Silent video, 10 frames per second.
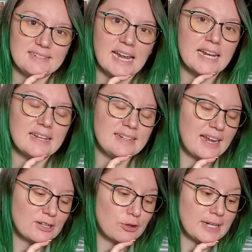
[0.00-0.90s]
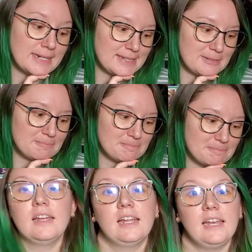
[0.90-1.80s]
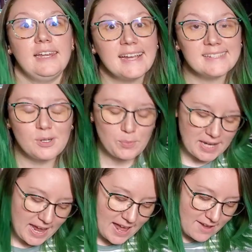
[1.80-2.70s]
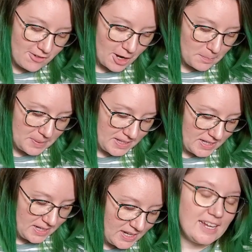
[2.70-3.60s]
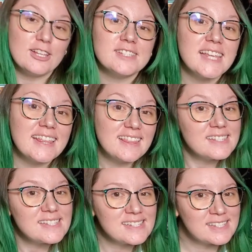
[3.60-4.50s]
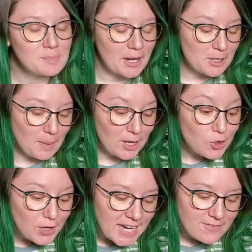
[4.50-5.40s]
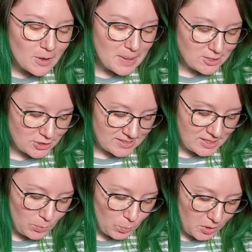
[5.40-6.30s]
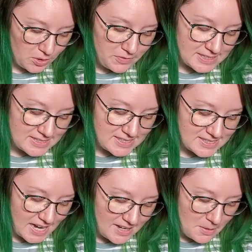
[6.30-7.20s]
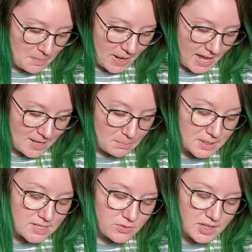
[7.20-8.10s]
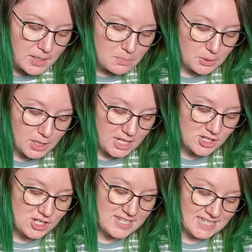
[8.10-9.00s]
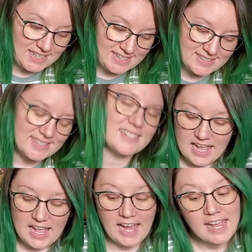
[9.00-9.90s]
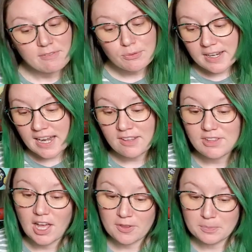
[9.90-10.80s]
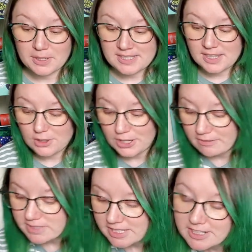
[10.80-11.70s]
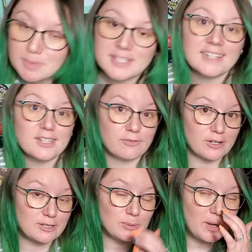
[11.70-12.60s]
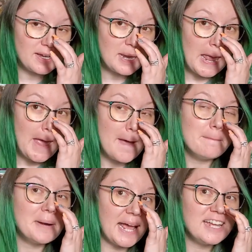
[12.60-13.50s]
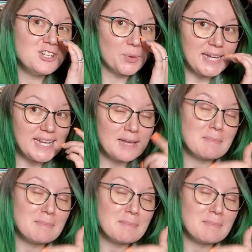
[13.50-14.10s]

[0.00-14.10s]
not, not a great idea. Next, we have our pin. It looks like this is inspired by Crave by Tracy Wolf. It's designed by Blissfully Bookish Tees. I haven't read any of the other books in the Crave series besides the first one, but I enjoyed it